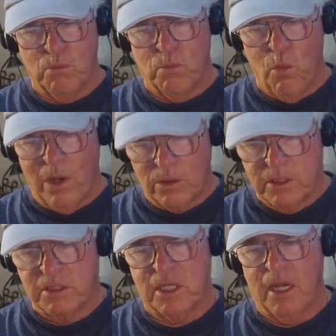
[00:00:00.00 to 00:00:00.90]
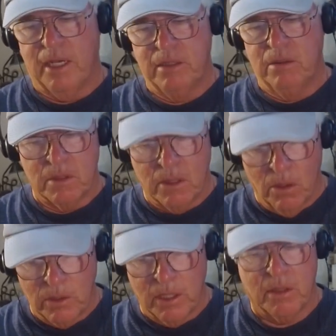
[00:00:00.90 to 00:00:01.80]
well designed. The
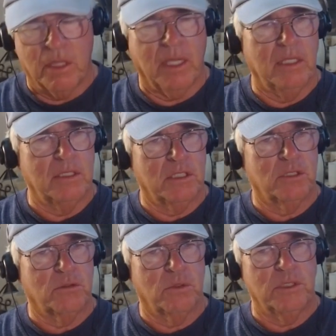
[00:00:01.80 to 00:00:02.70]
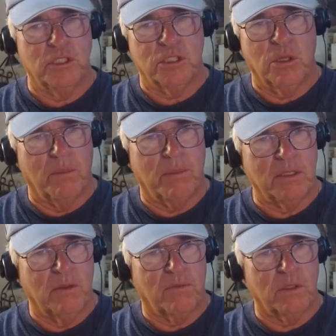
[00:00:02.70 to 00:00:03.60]
only thing is when you show up
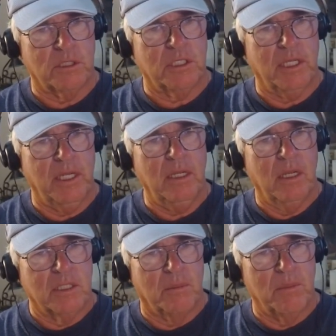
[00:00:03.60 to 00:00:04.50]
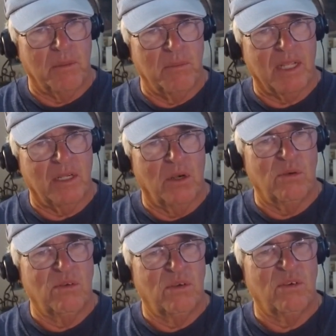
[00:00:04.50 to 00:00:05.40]
on the first tee, somebody might
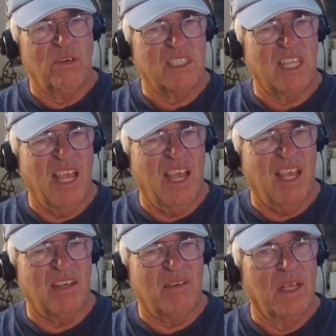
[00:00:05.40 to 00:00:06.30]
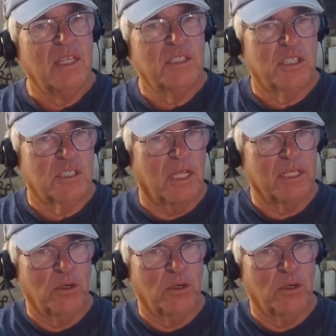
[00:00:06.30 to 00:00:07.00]
go, "What's that?" Just like your